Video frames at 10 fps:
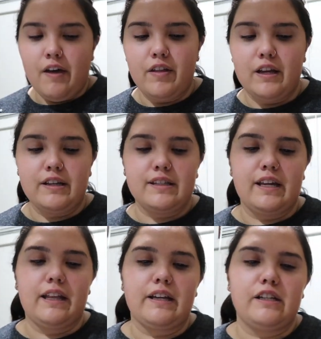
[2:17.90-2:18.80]
the next
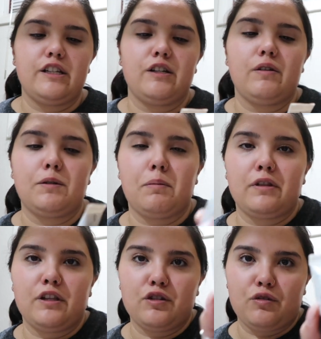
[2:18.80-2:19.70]
thing I like to do is
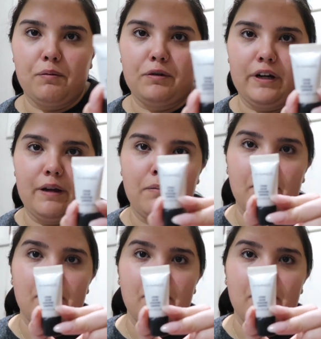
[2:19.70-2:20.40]
put the strobe cream